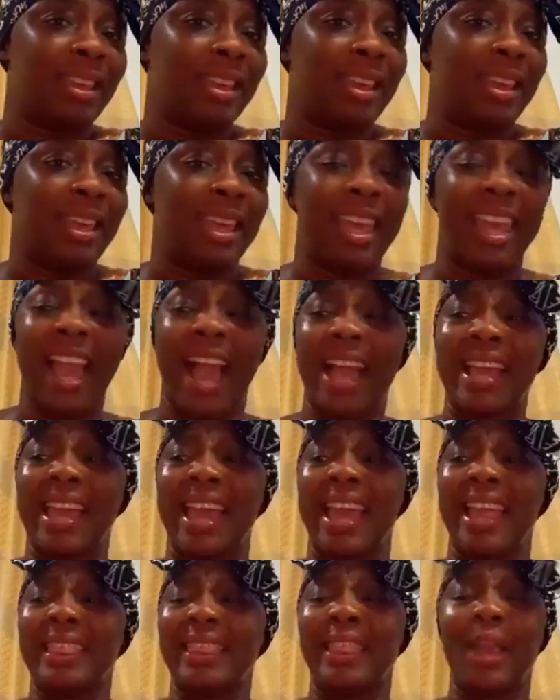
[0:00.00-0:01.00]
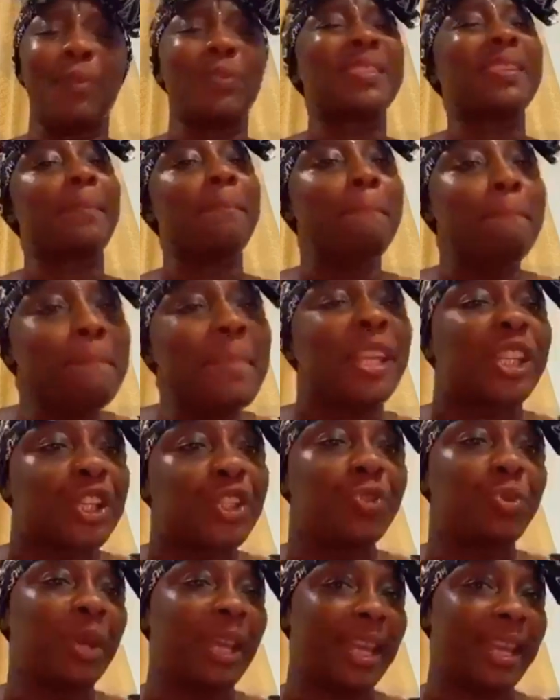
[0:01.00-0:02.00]
Yeah. There is a
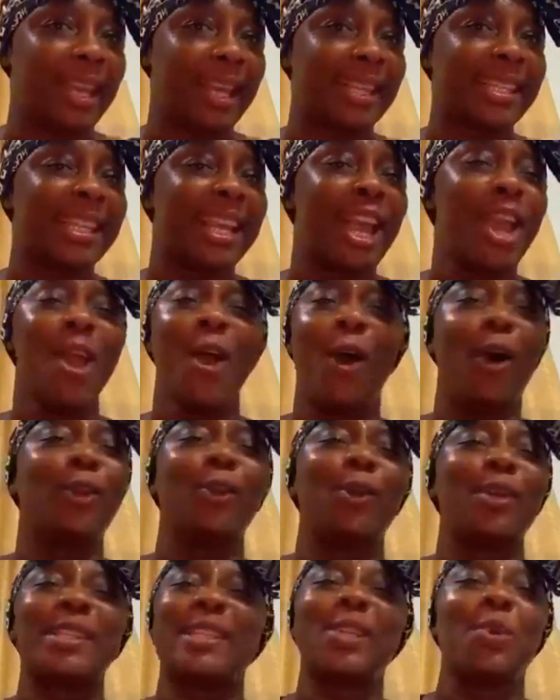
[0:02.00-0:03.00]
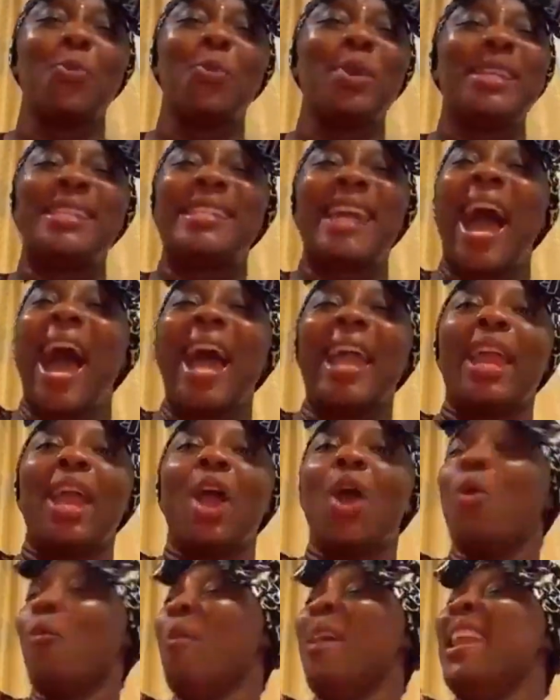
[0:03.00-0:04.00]
mystery in it. And until we die,
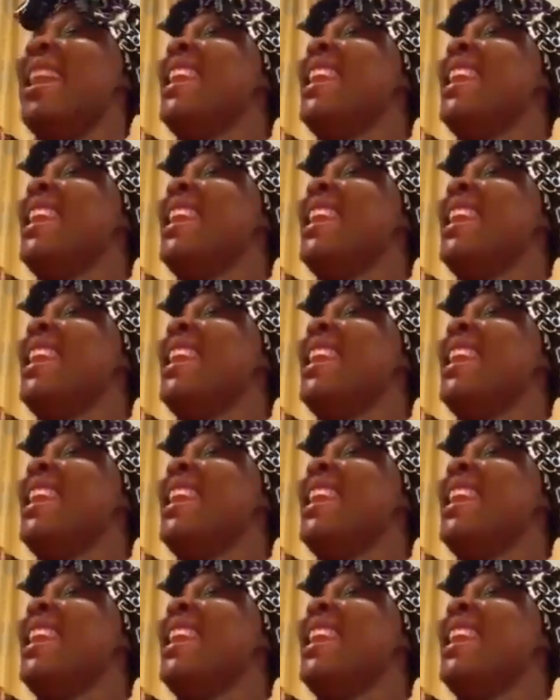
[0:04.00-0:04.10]
we